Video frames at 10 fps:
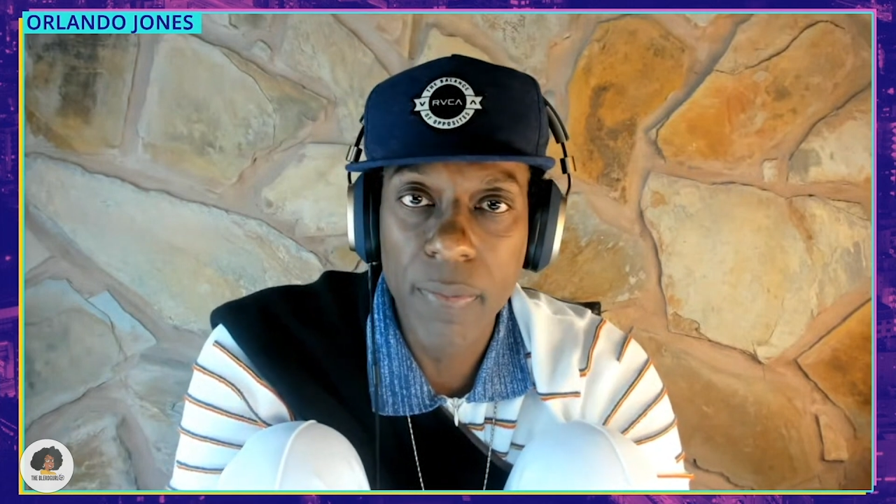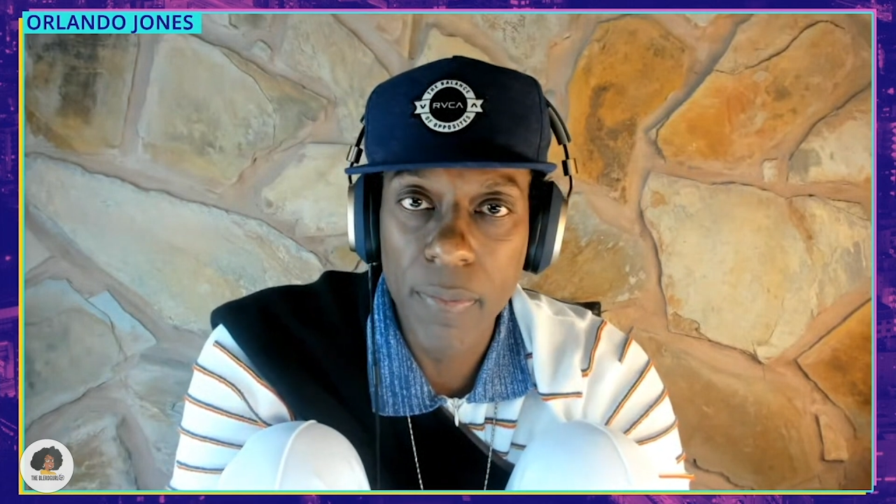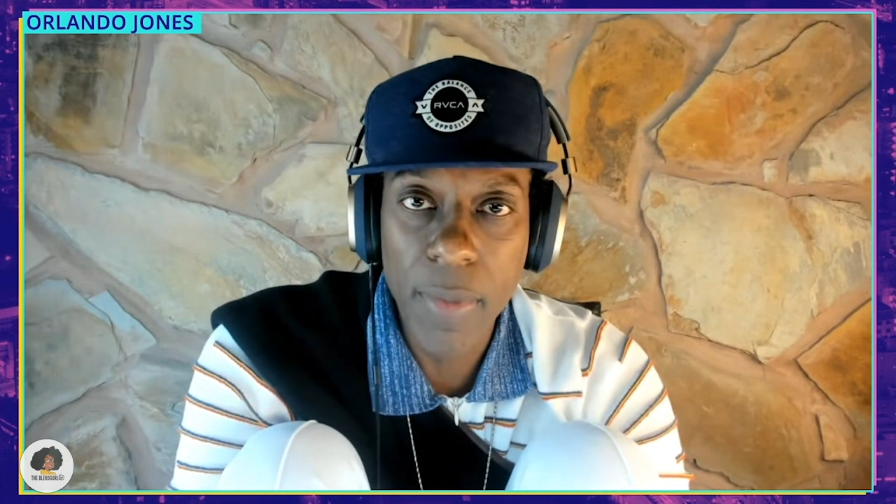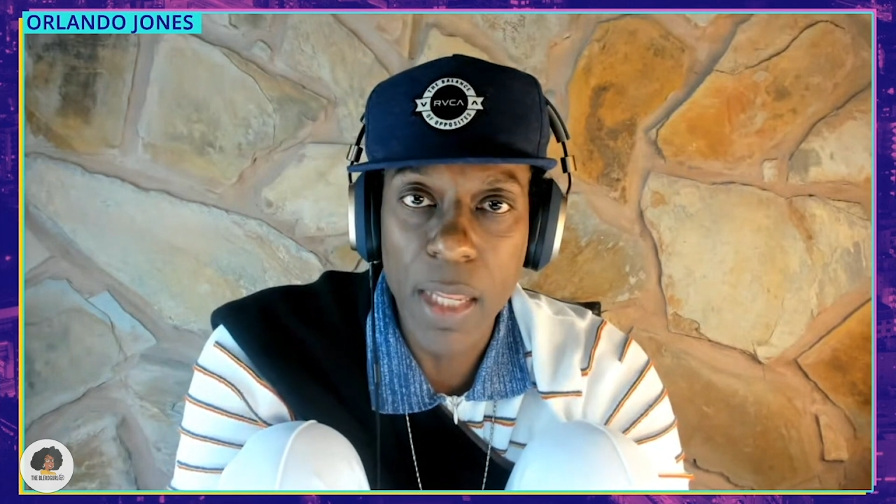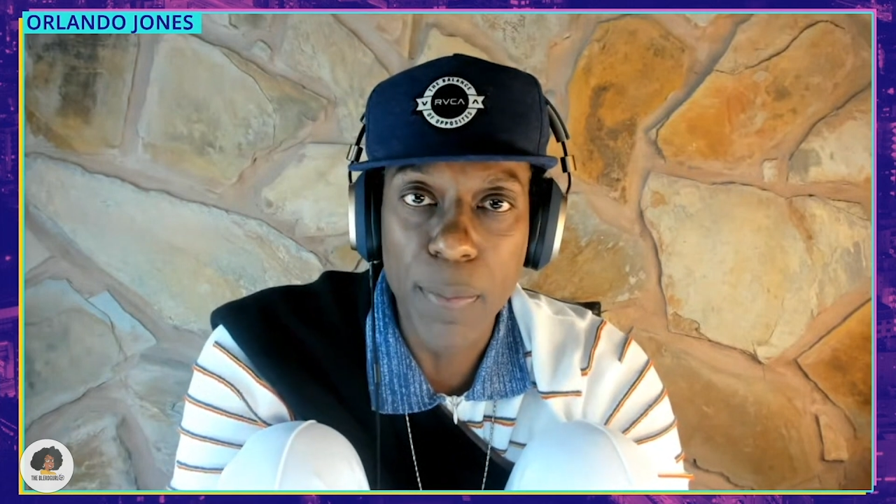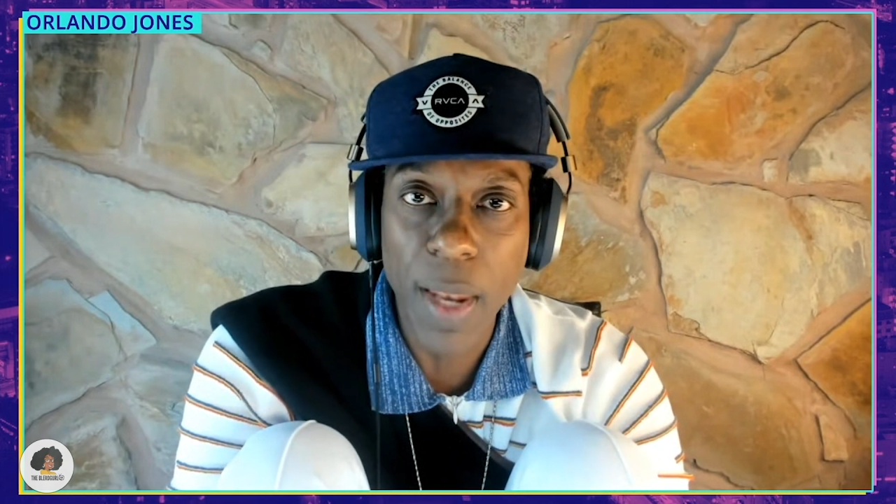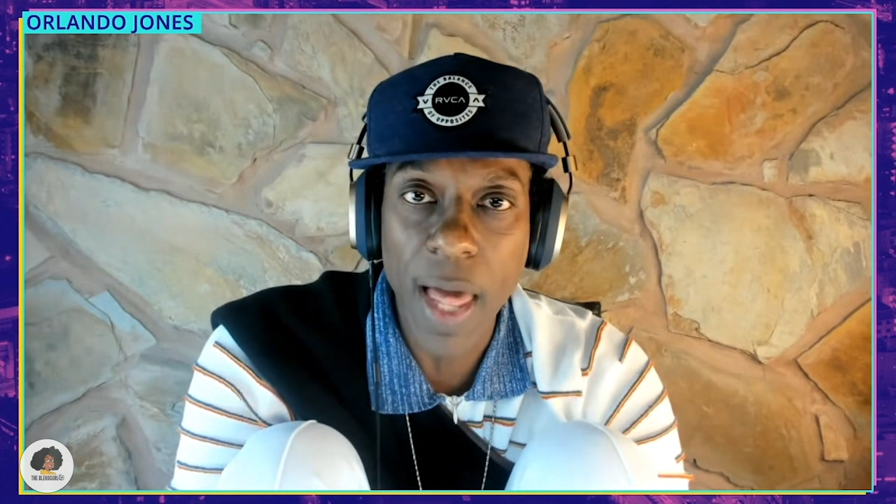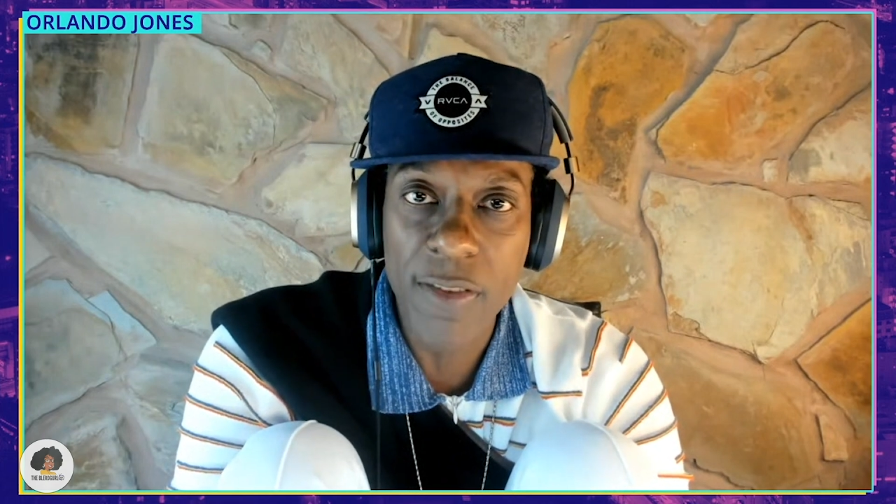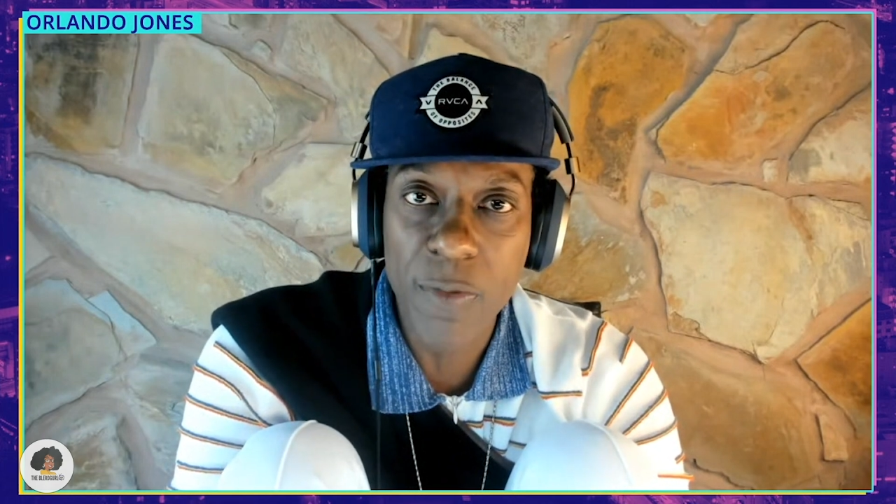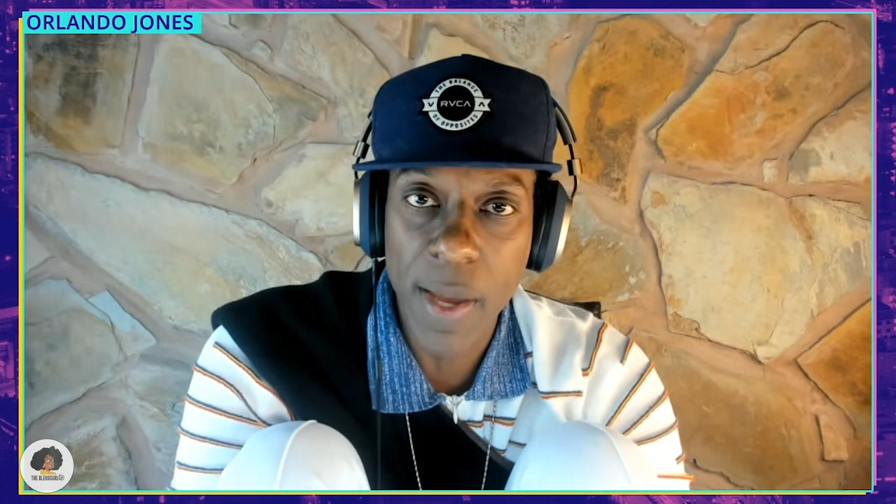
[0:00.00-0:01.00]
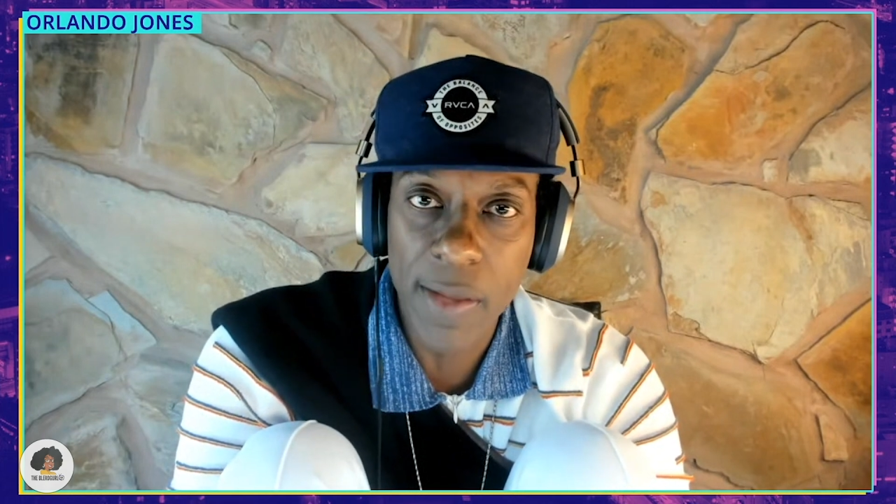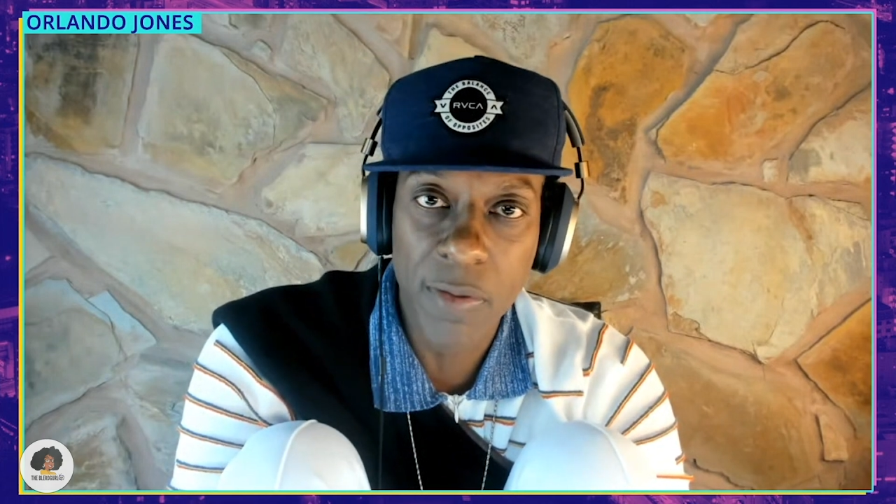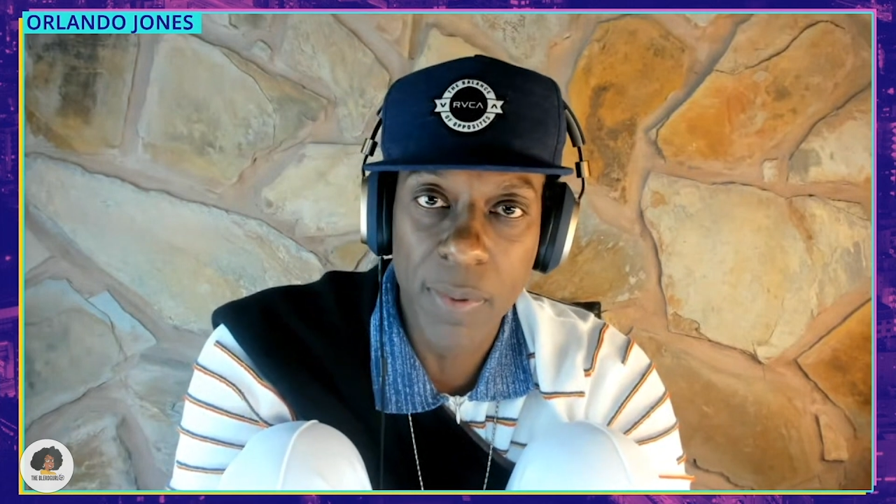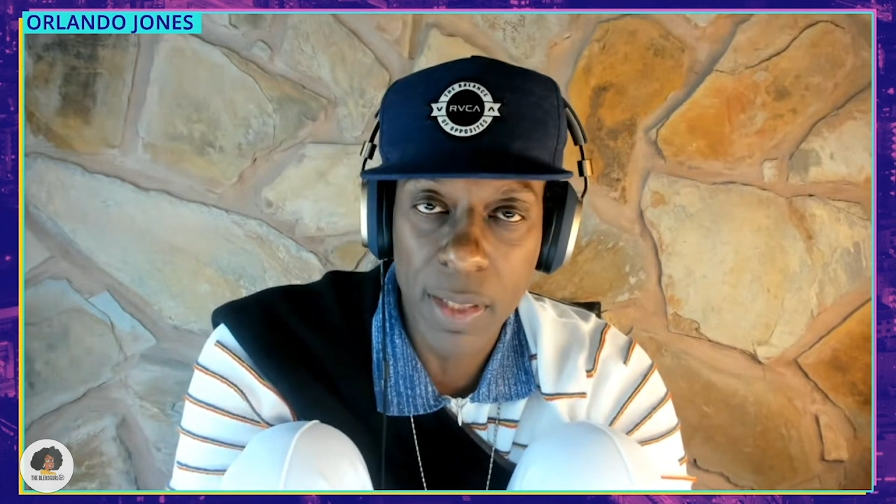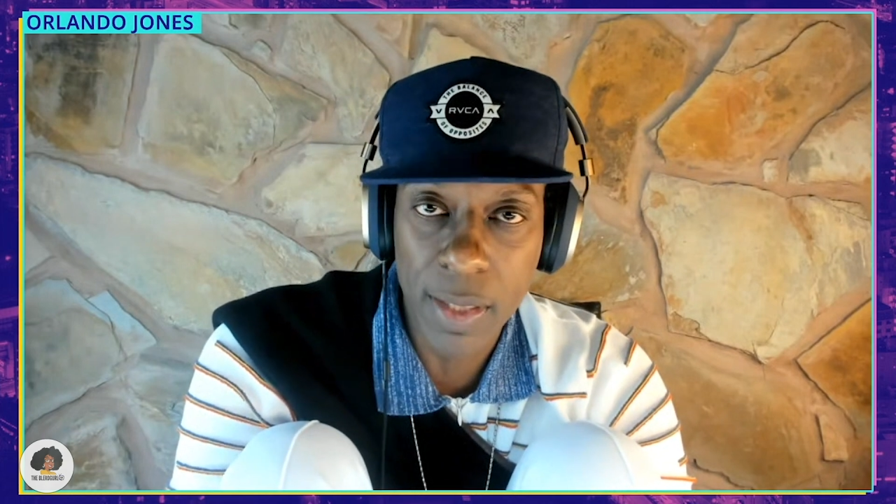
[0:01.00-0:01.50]
many blind
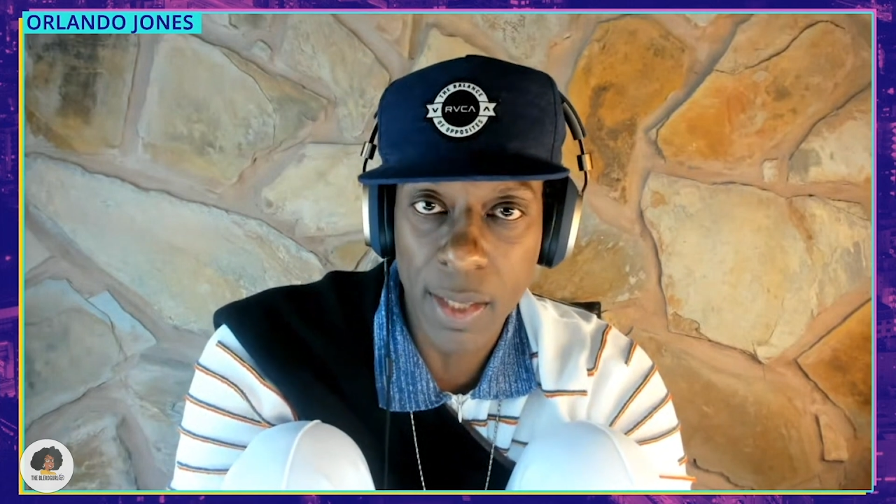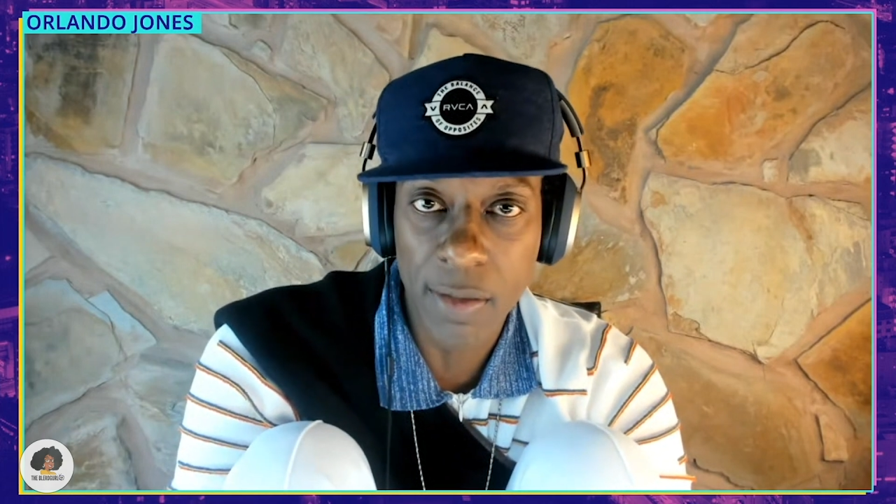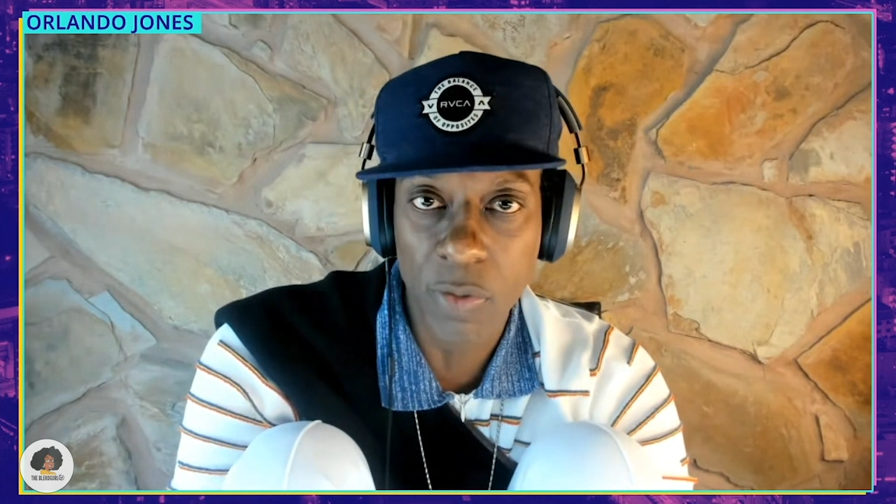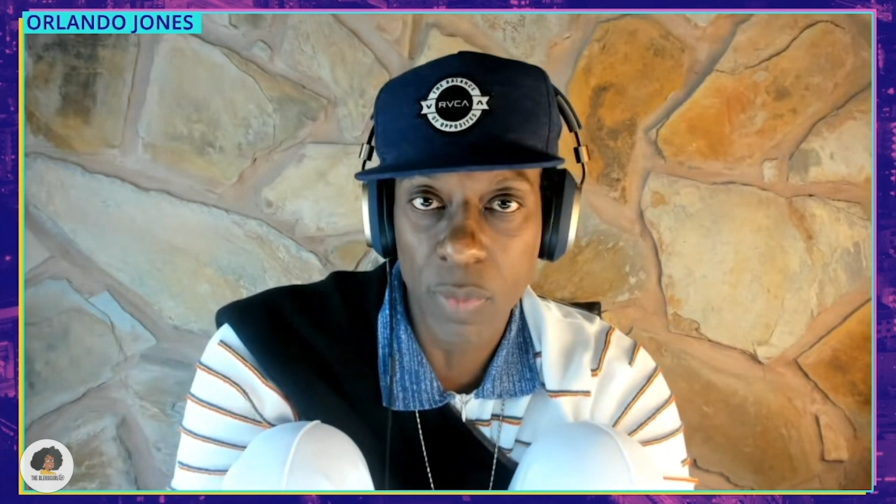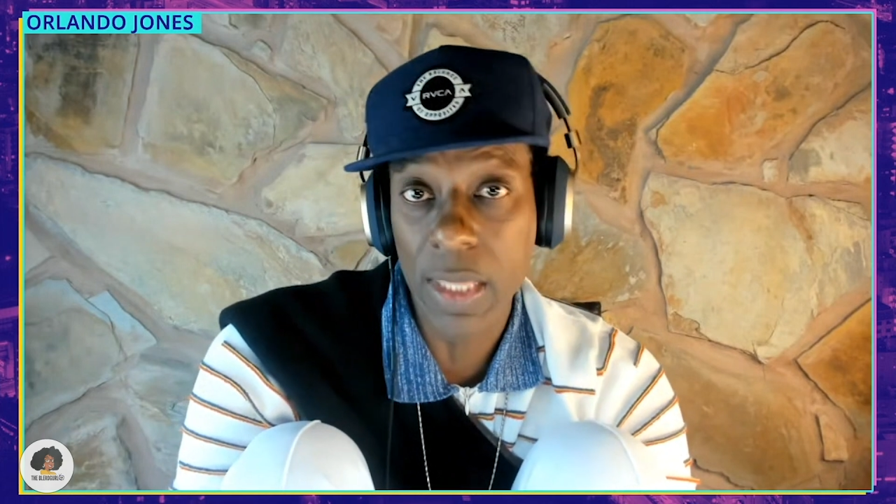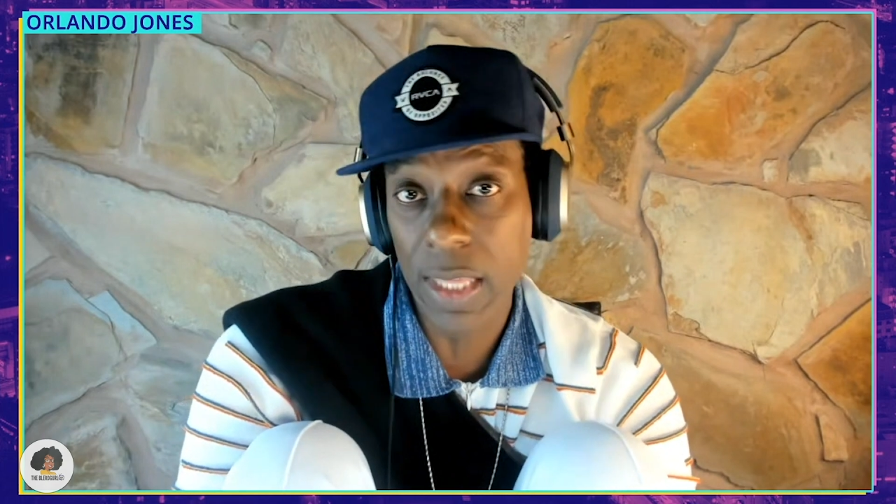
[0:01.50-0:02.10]
spots about the things that we